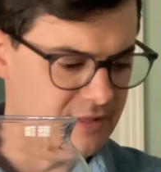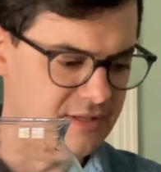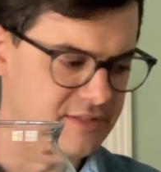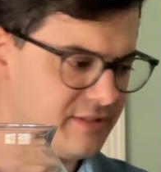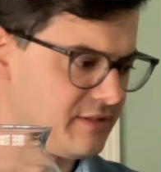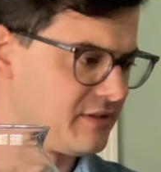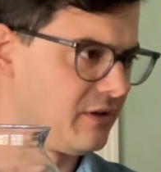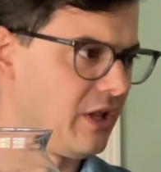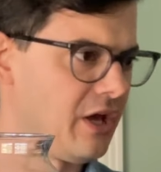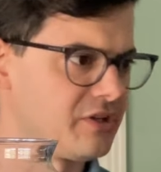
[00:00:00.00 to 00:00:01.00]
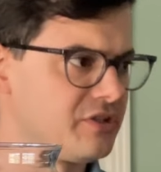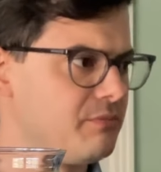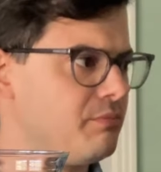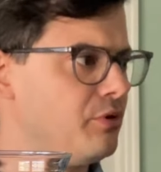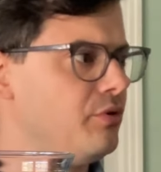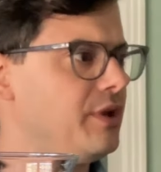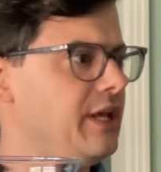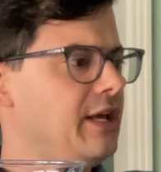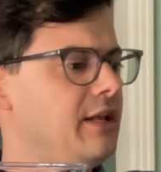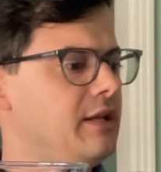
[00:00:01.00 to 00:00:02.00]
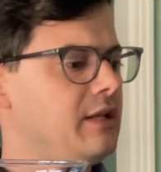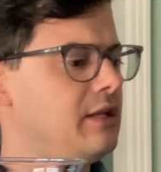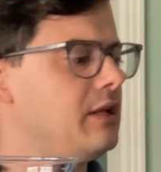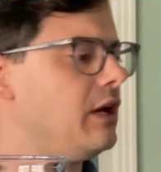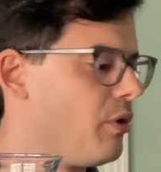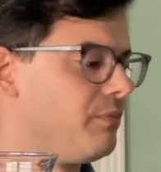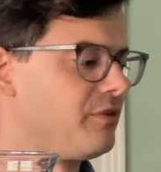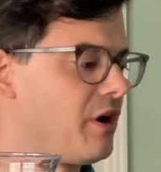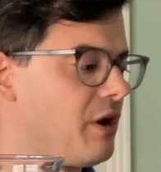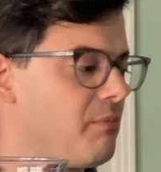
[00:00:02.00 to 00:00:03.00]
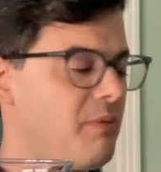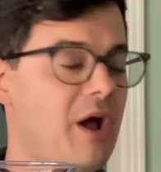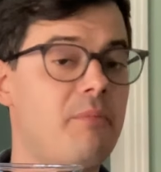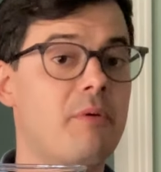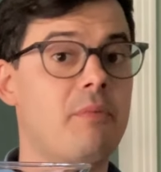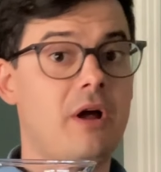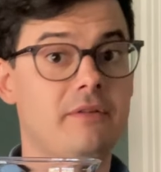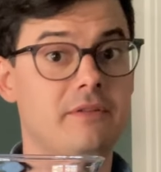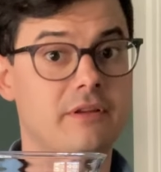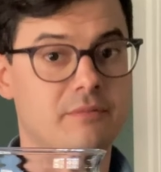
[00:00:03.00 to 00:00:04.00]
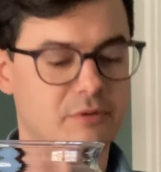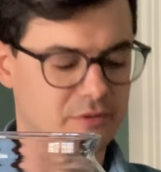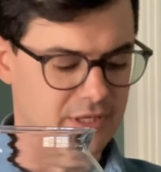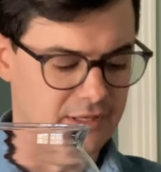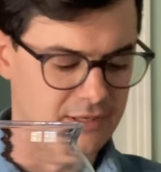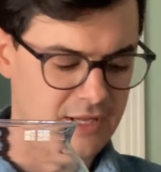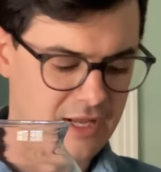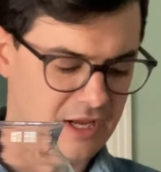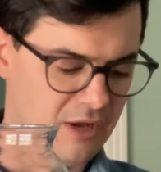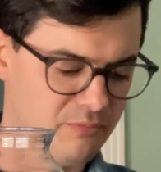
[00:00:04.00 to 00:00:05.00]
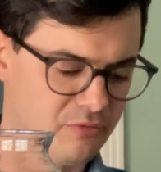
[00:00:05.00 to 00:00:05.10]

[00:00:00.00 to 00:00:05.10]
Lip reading: this Deluxe brew kit, or I'm sorry, Piper process brew kit, comes